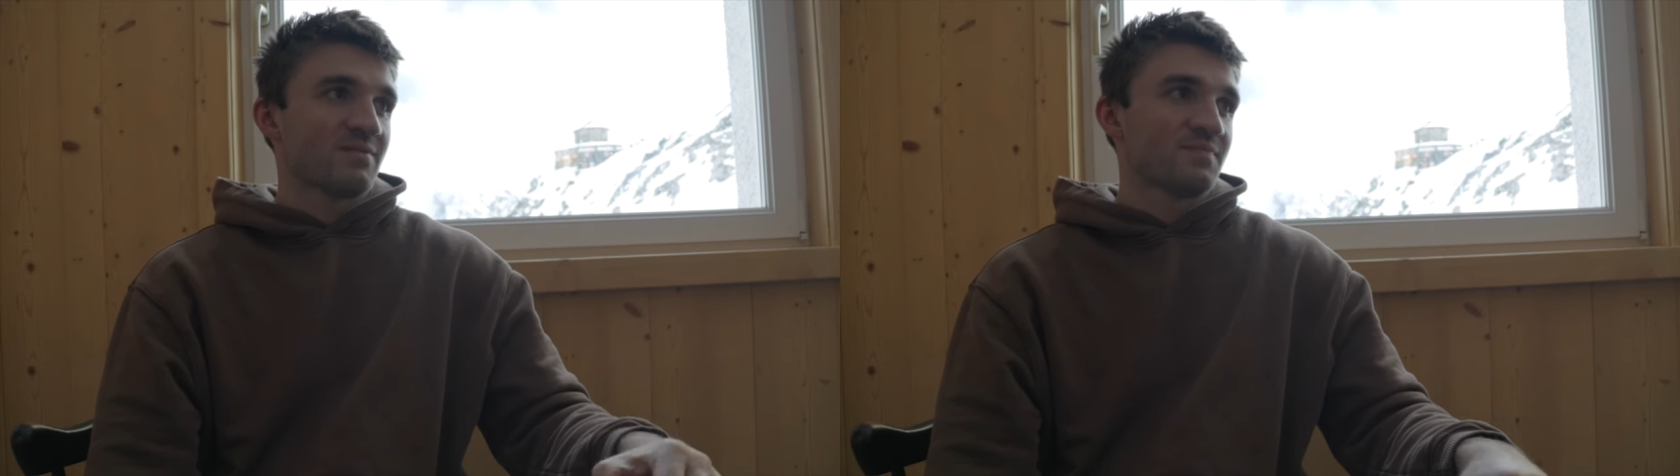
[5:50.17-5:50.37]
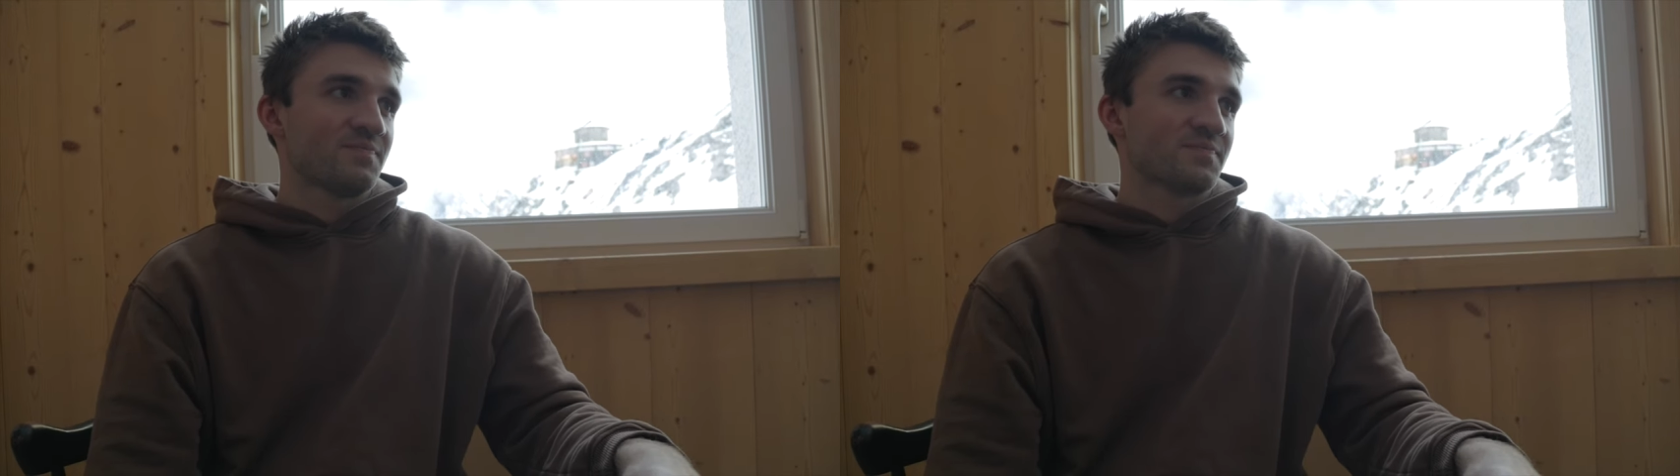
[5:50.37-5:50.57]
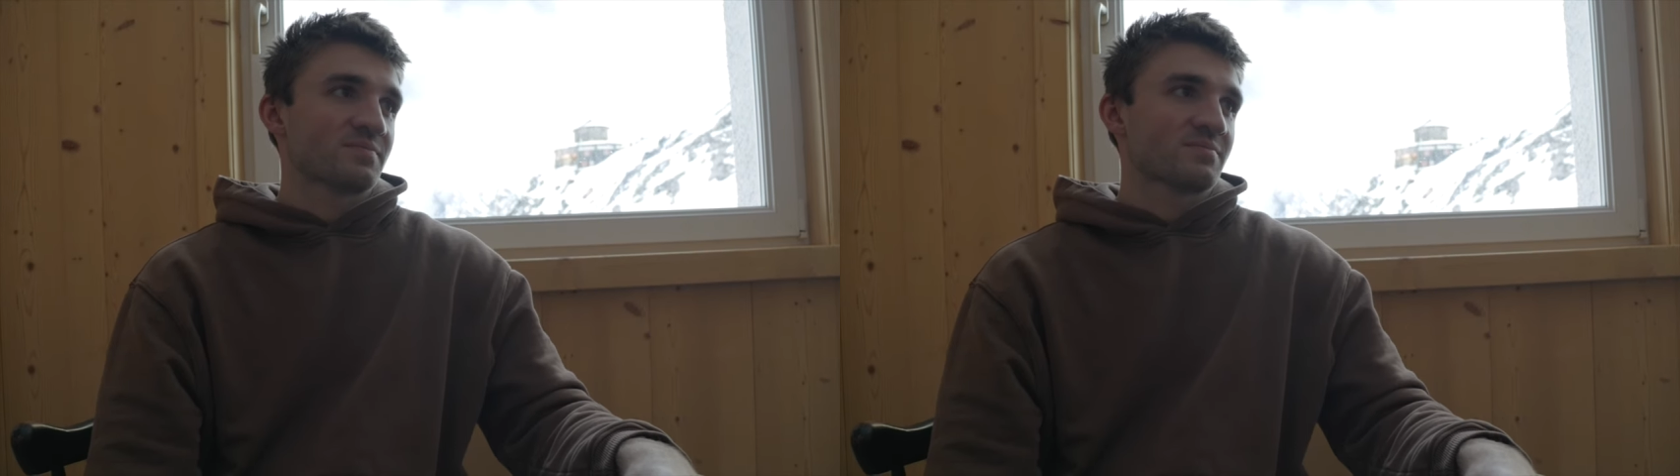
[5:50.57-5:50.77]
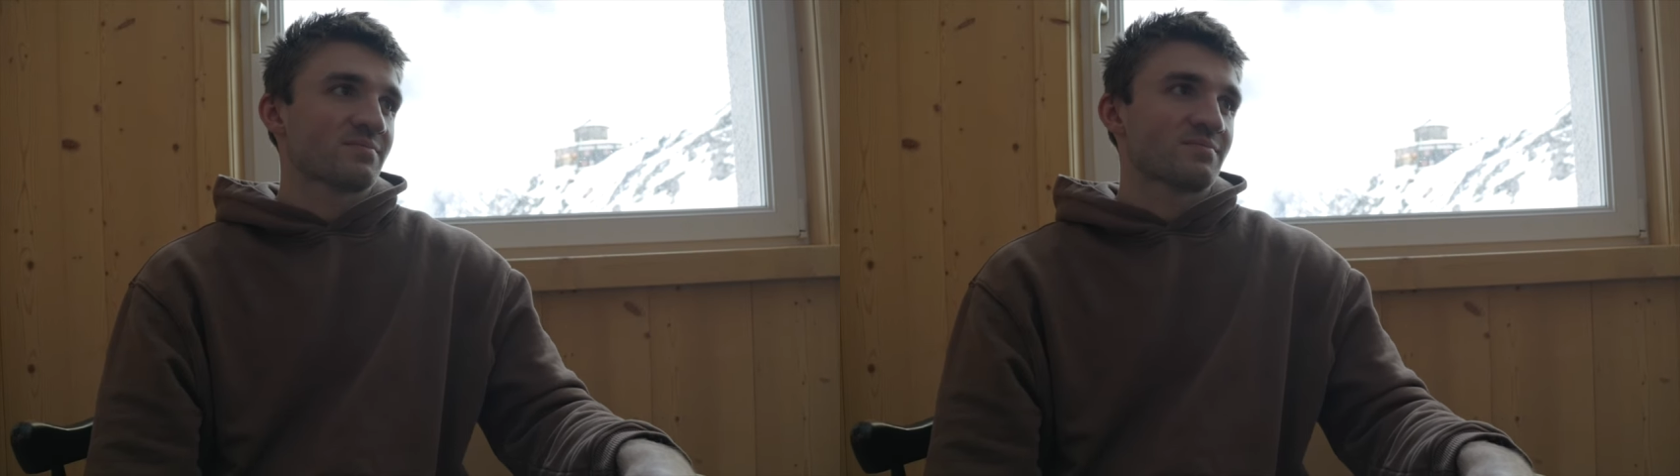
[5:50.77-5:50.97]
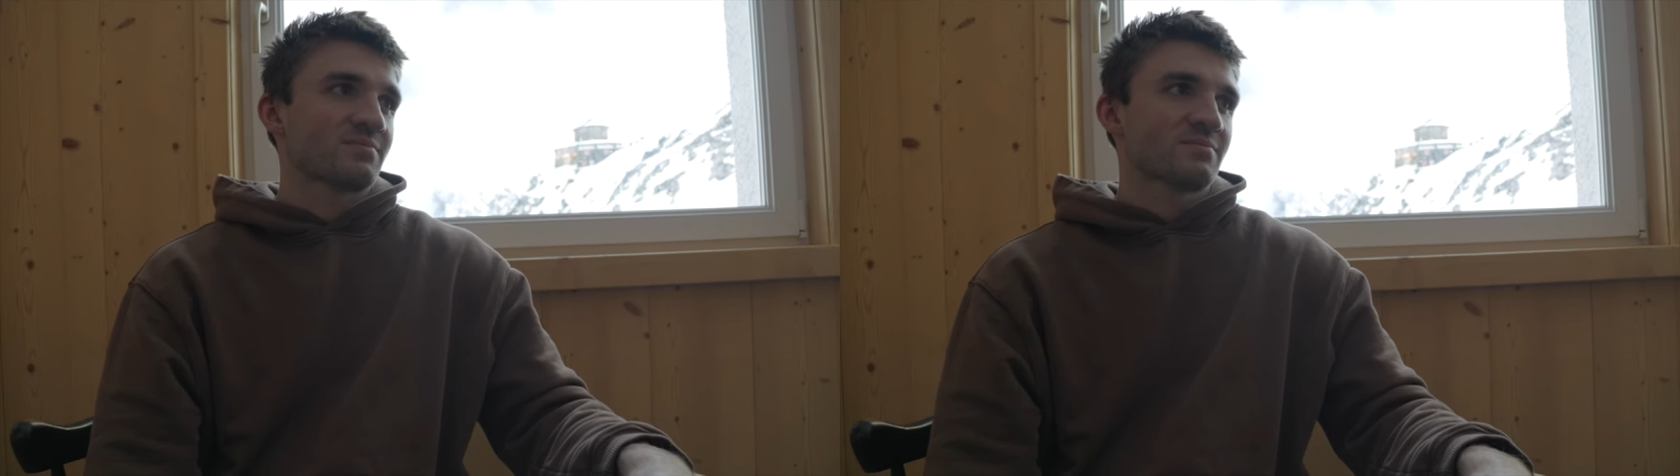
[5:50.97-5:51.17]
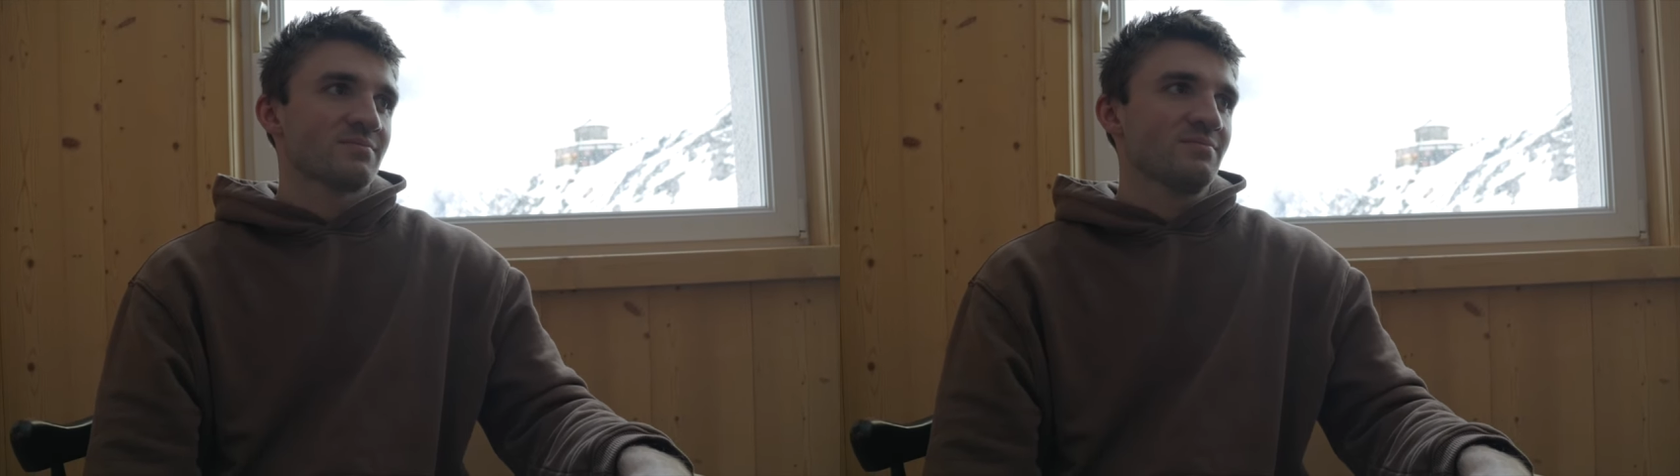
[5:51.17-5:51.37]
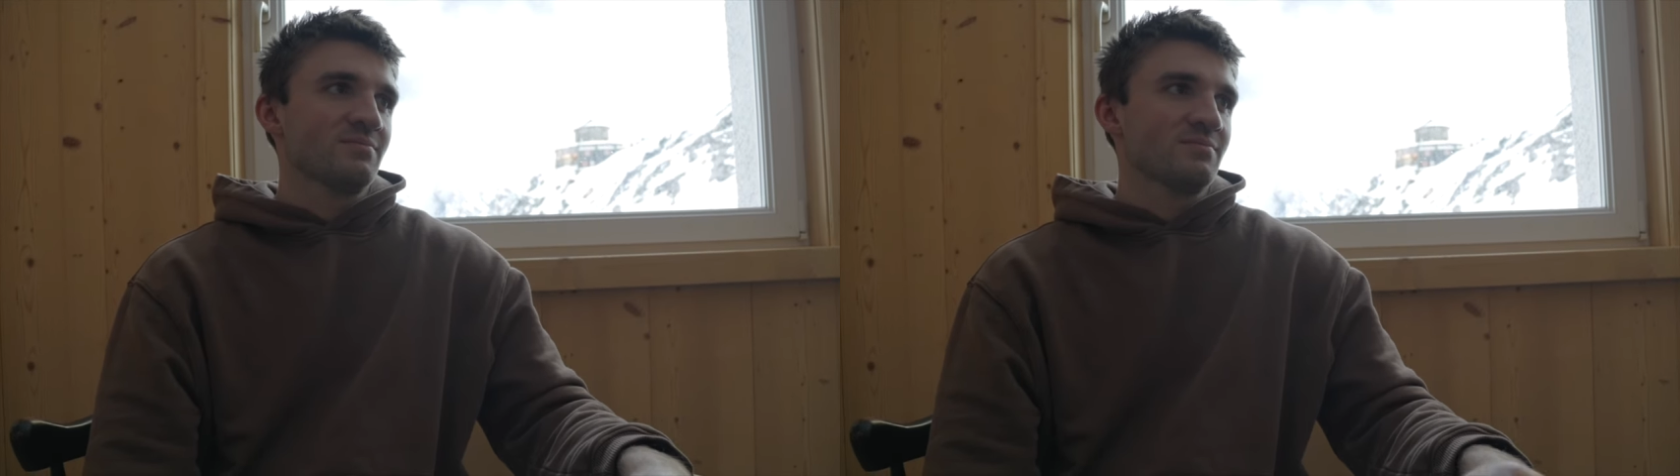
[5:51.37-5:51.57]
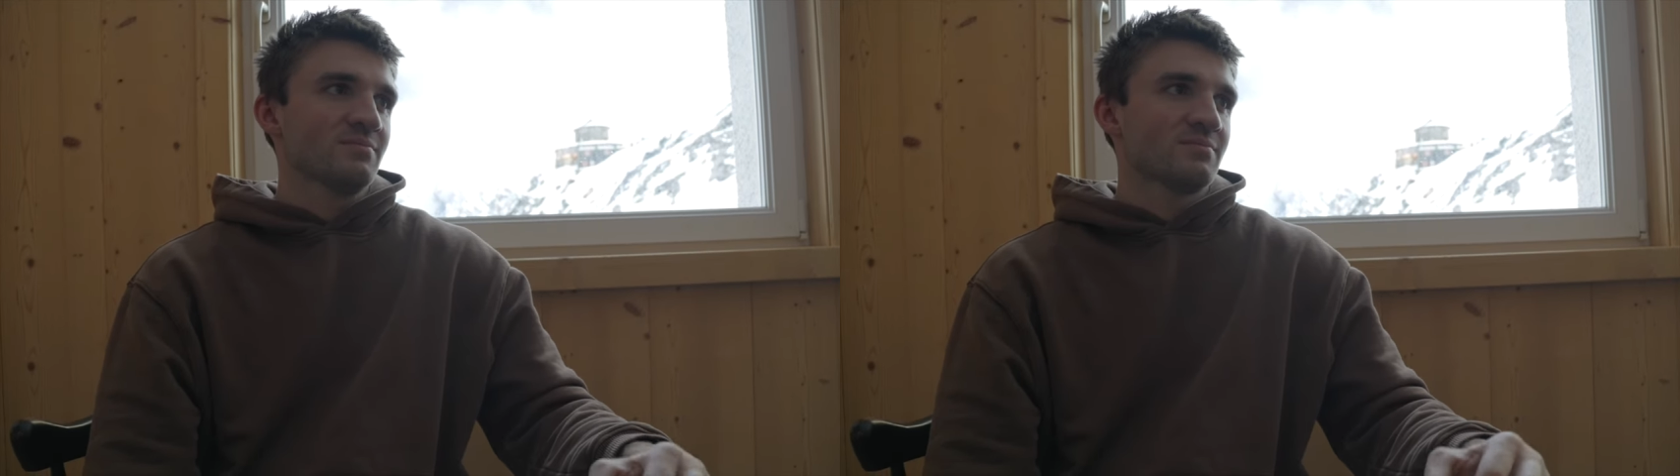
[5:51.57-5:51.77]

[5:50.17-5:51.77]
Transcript: I don't know. The lions are pretty irrelevant.